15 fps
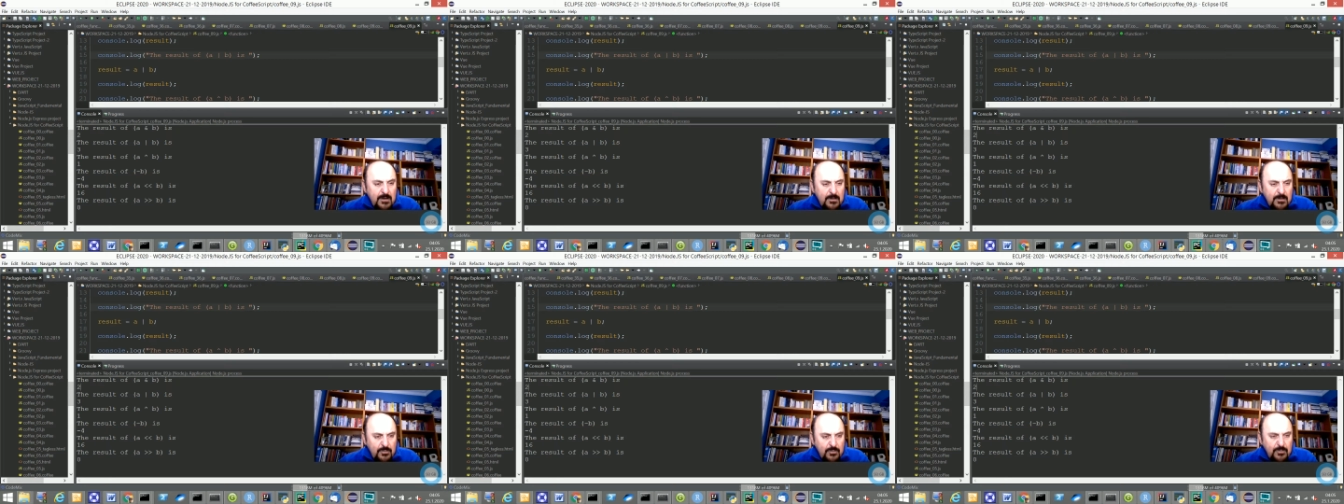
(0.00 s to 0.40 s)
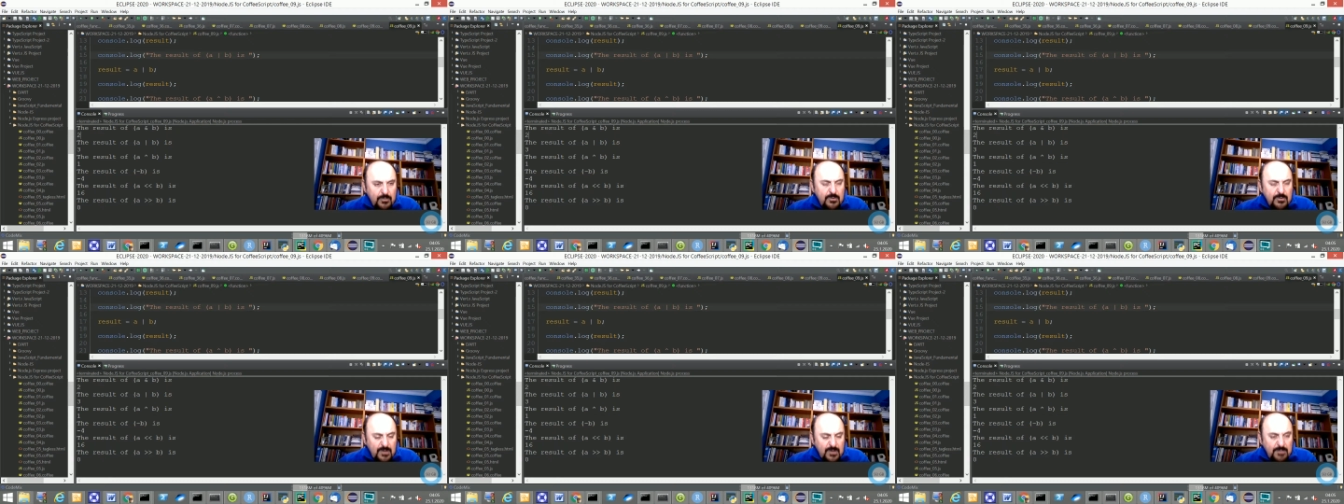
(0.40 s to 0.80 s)

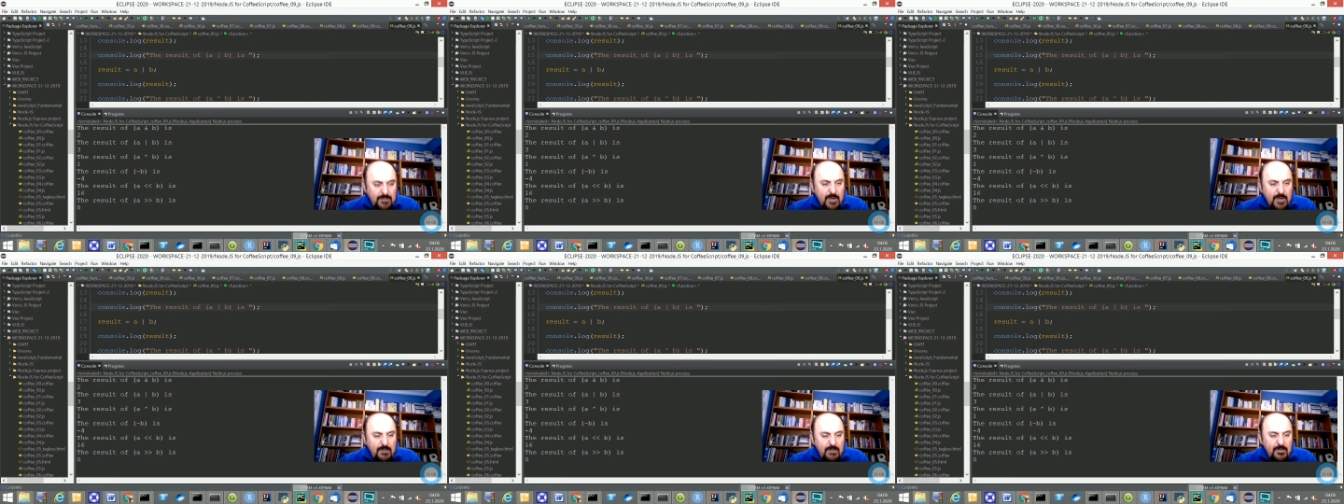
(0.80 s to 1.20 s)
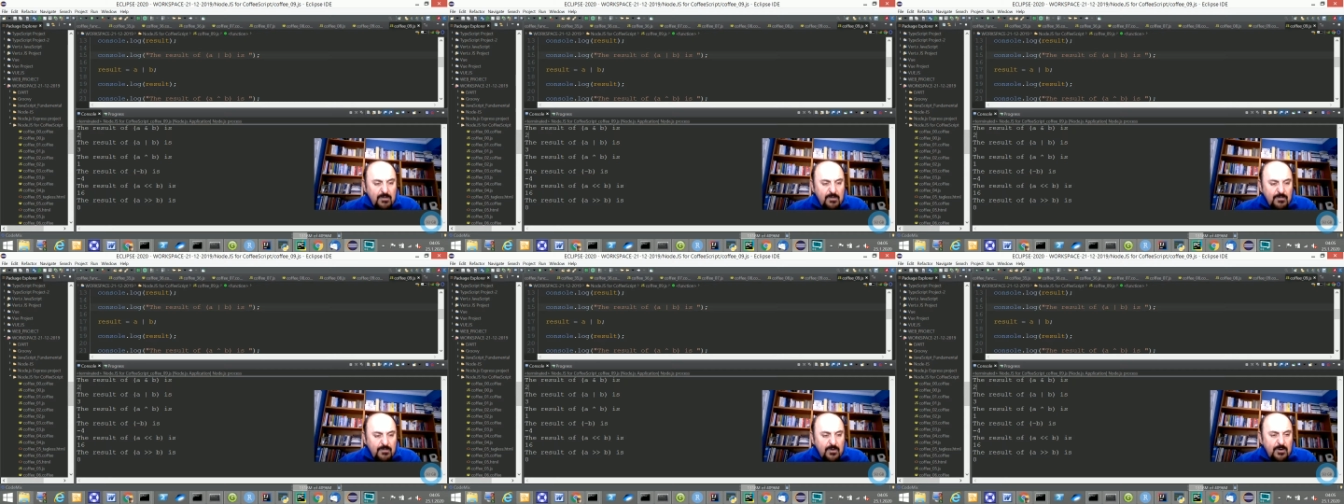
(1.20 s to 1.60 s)
to the power of
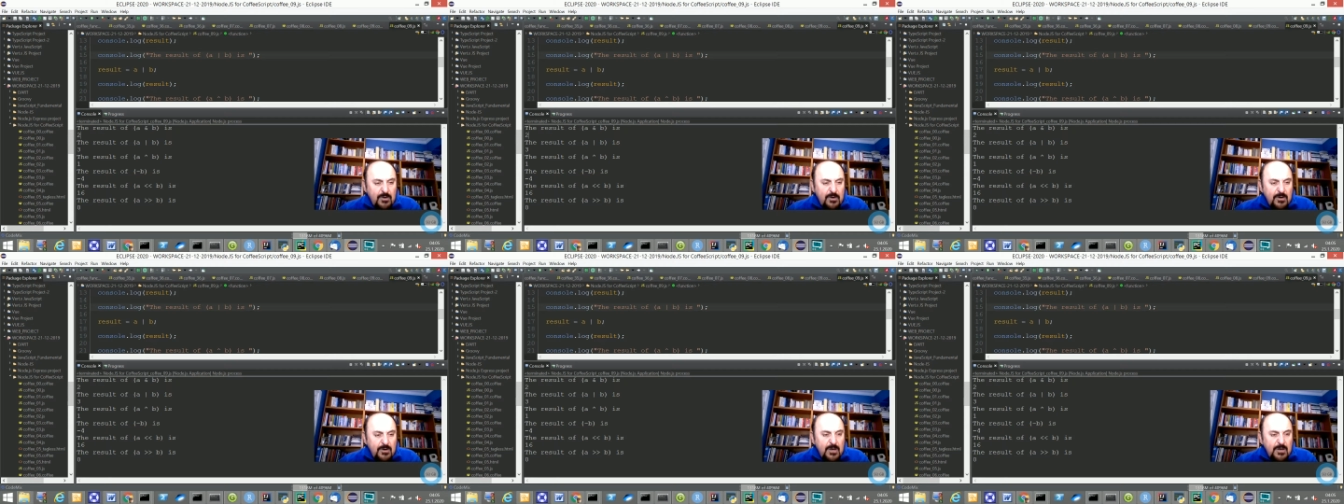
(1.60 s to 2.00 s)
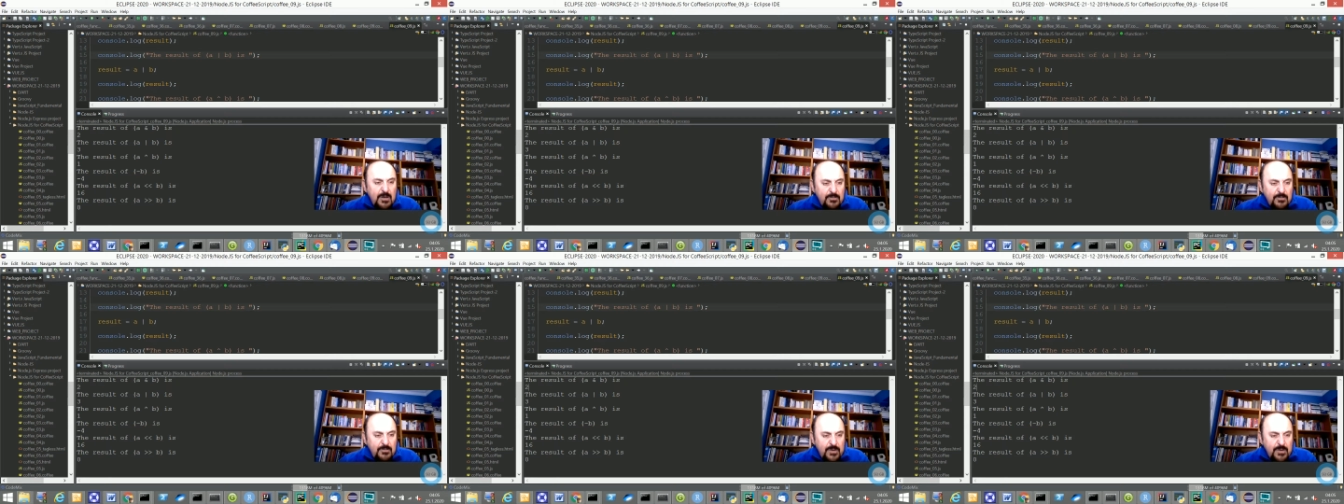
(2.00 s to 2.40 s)

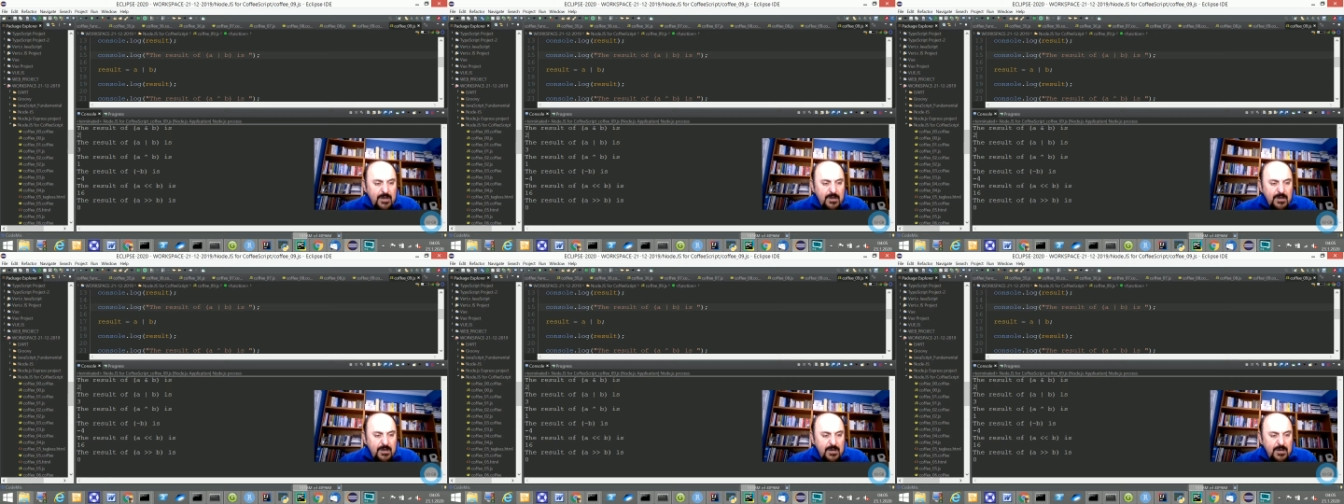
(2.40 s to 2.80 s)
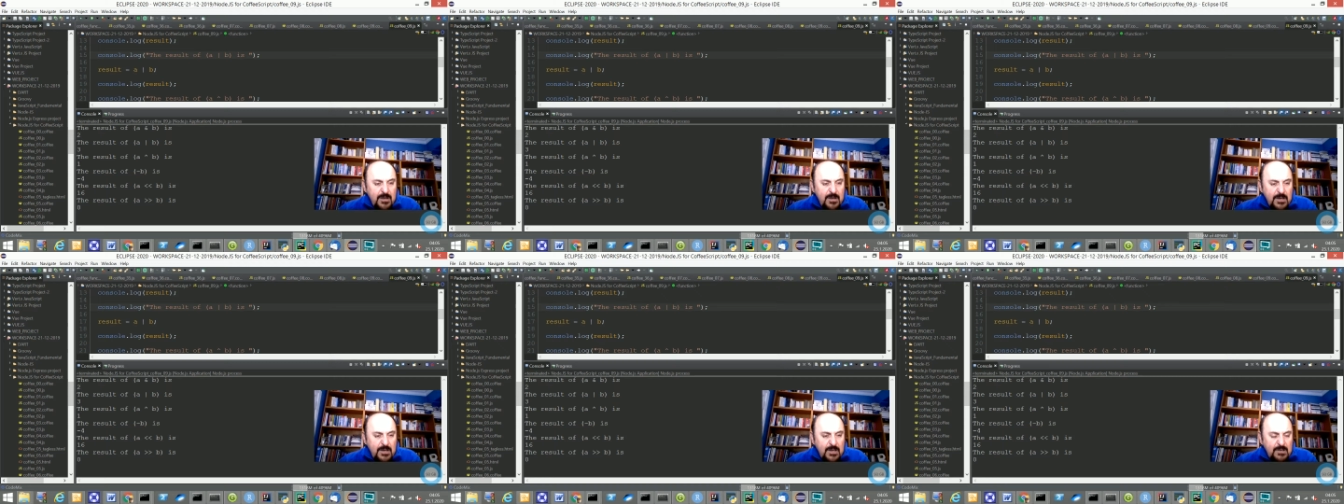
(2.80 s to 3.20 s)
3
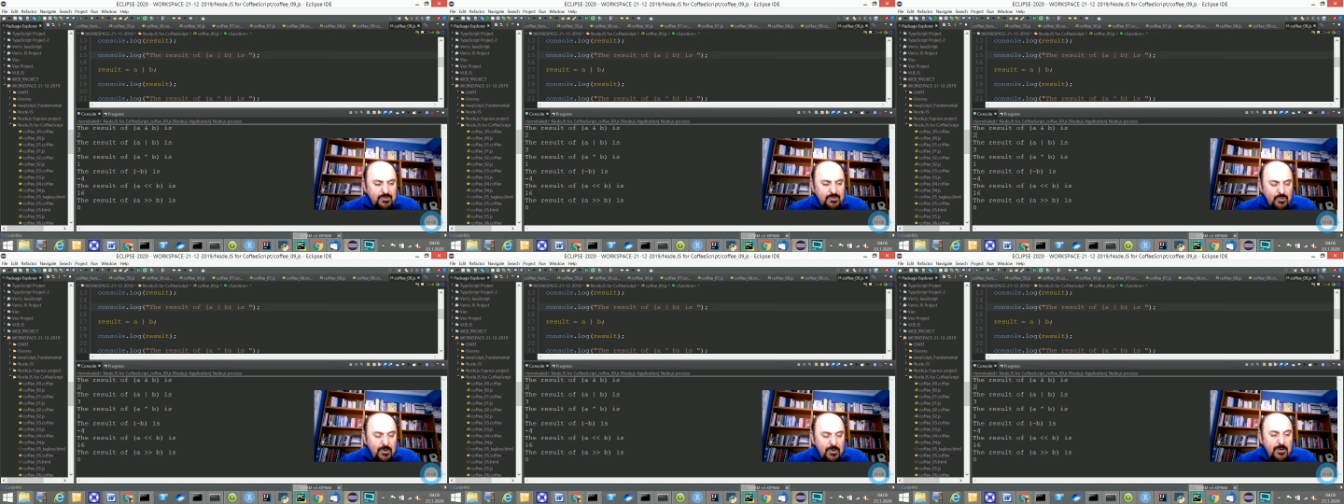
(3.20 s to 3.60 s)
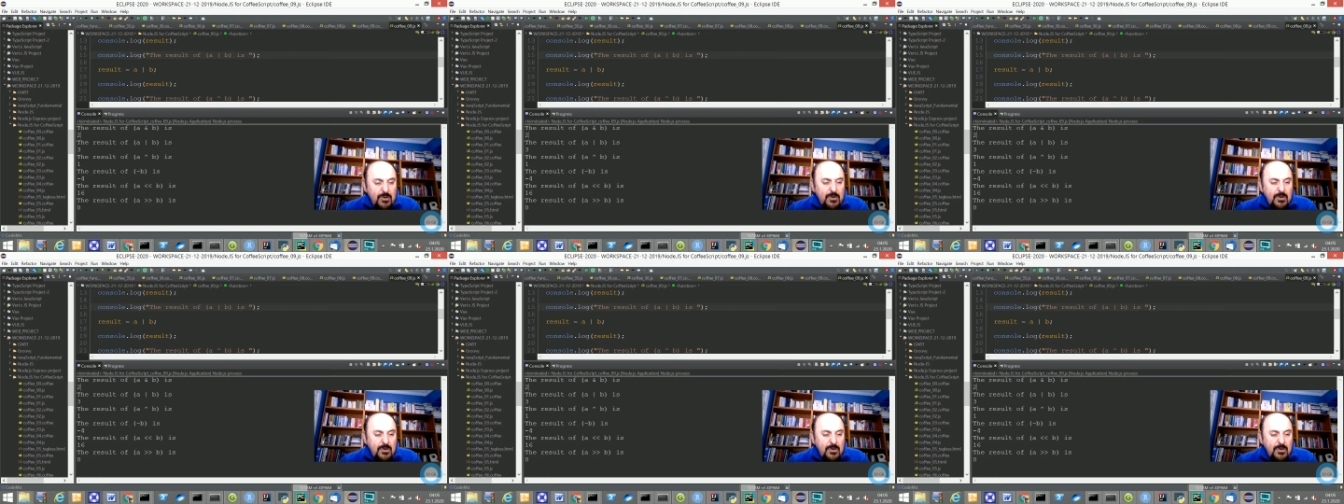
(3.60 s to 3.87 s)
equals to